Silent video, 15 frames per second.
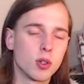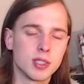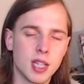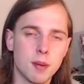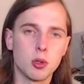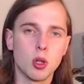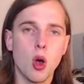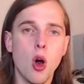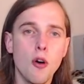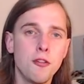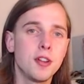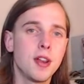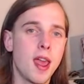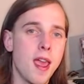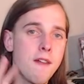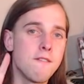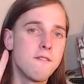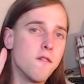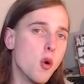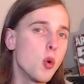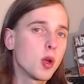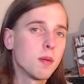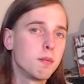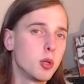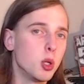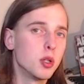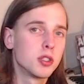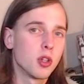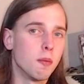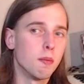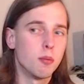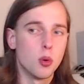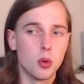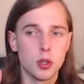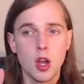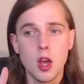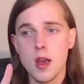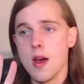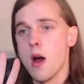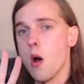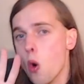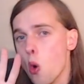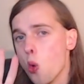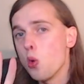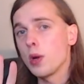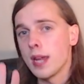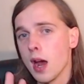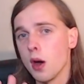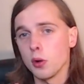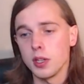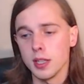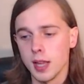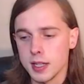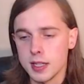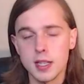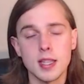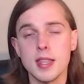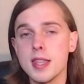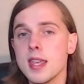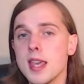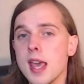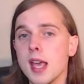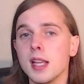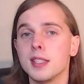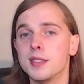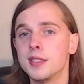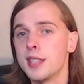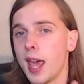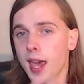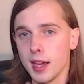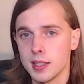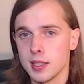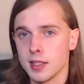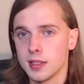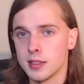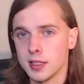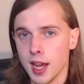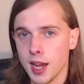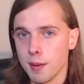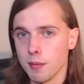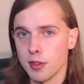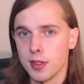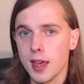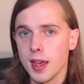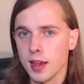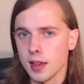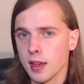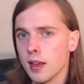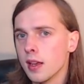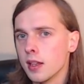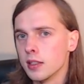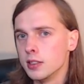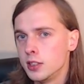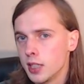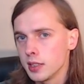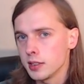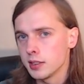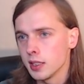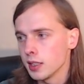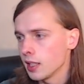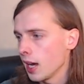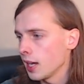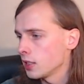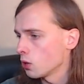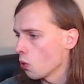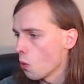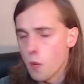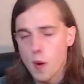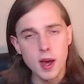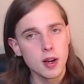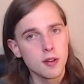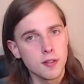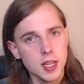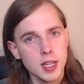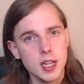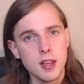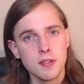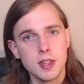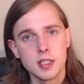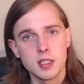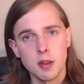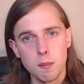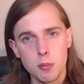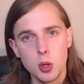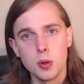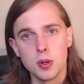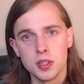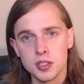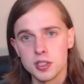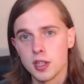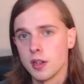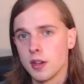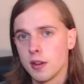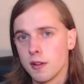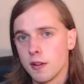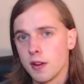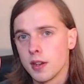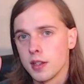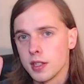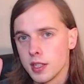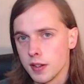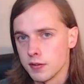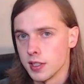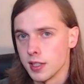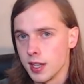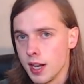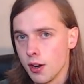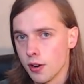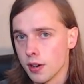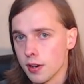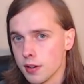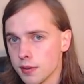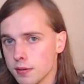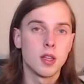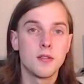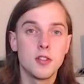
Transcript: example, often have four computers on board, all calculating the exact same thing, just in case one of any of these computers gives an error. If